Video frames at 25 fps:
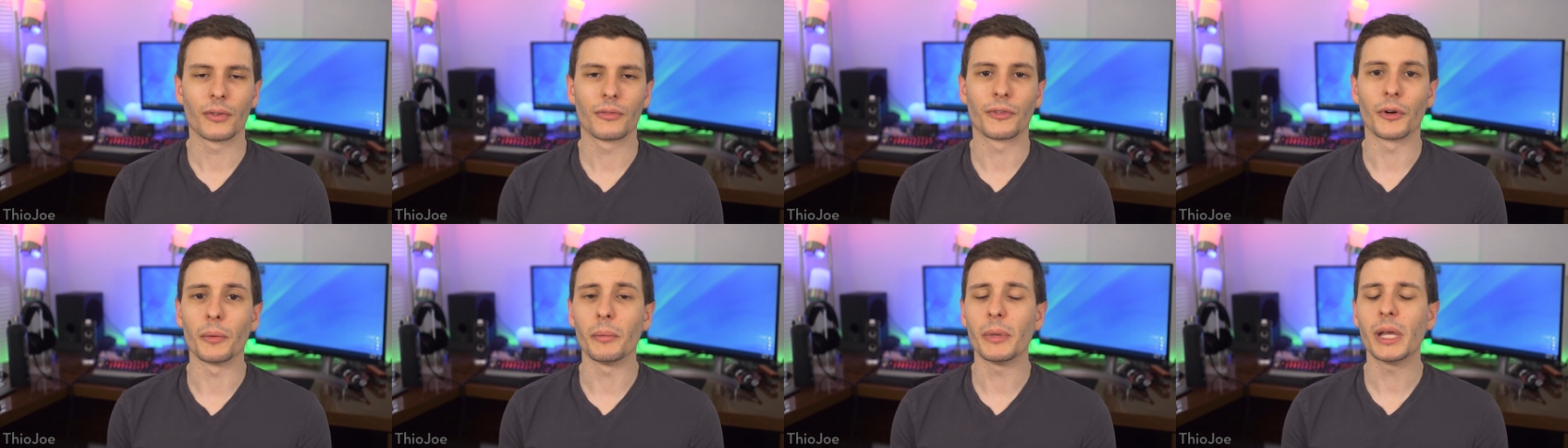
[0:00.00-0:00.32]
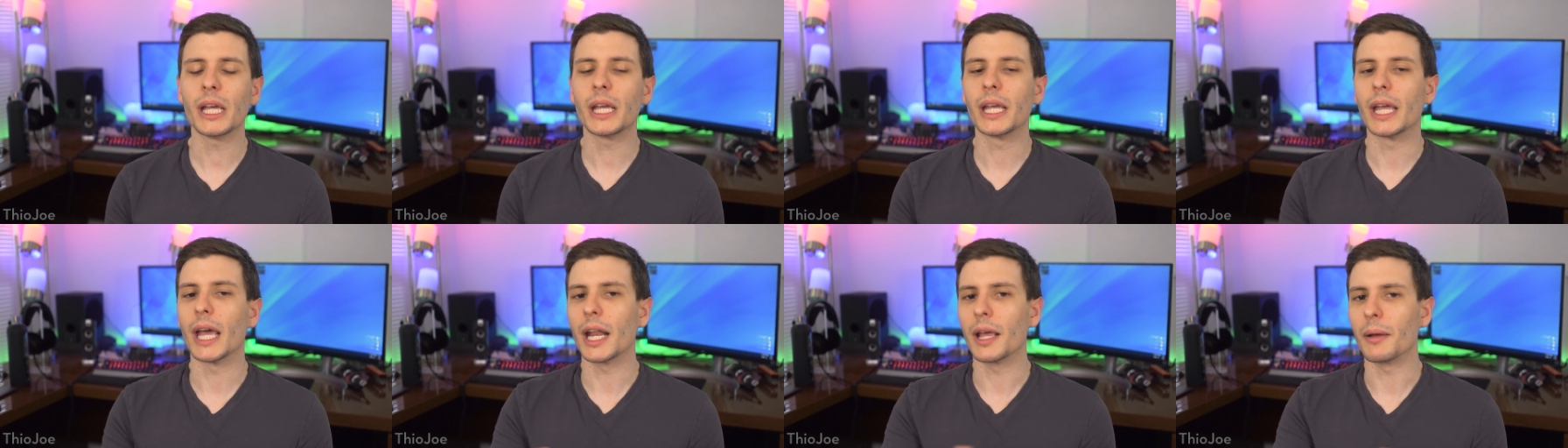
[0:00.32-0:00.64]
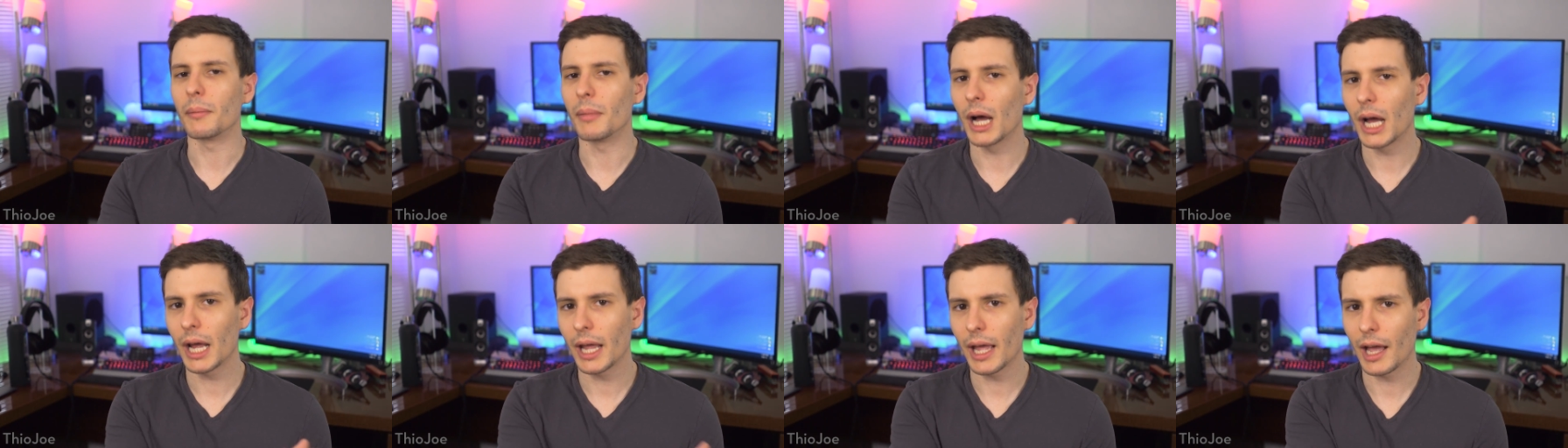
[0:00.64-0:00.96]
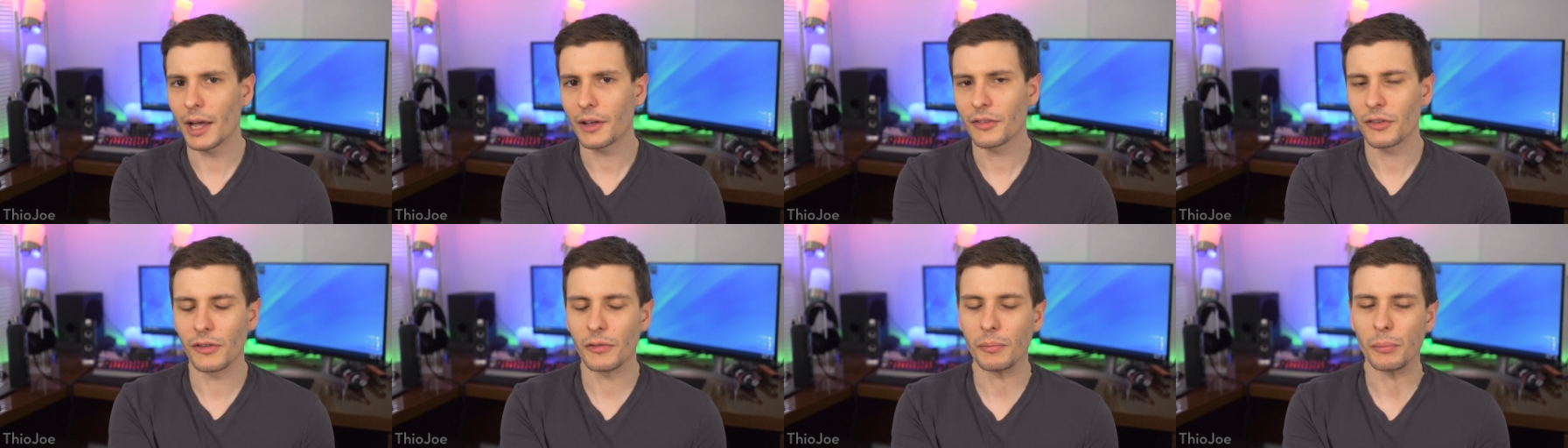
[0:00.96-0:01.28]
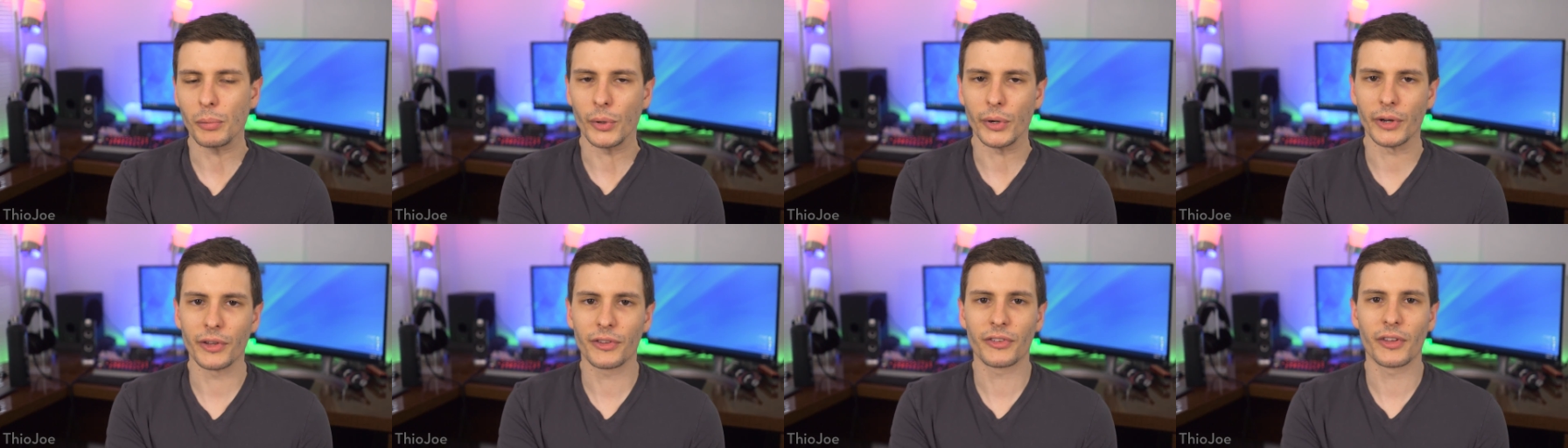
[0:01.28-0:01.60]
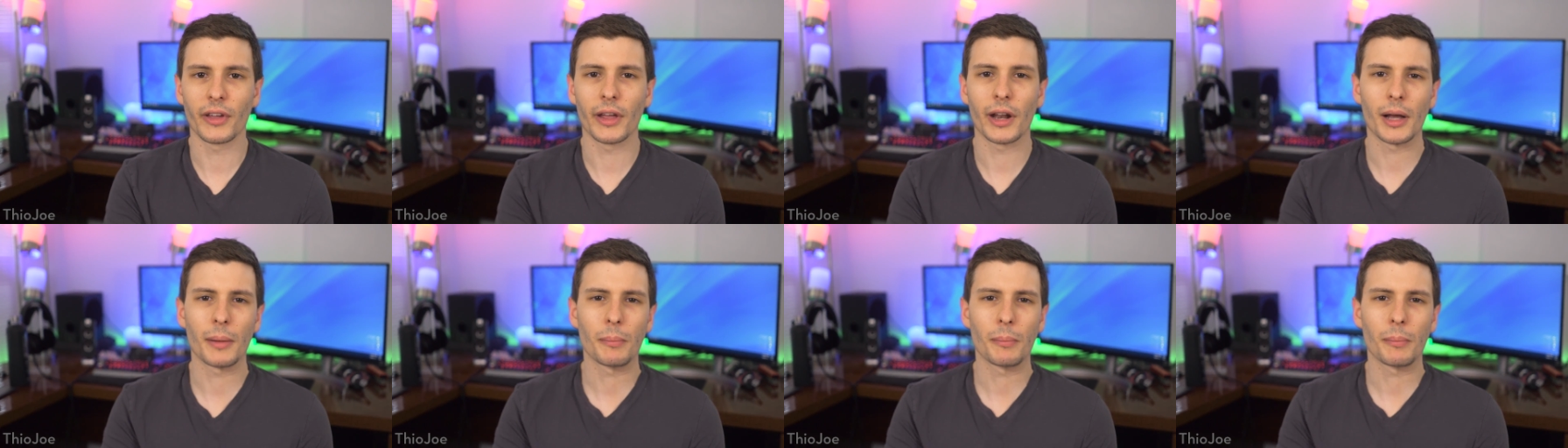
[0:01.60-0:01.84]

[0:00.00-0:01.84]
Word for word: For me, getting my access point set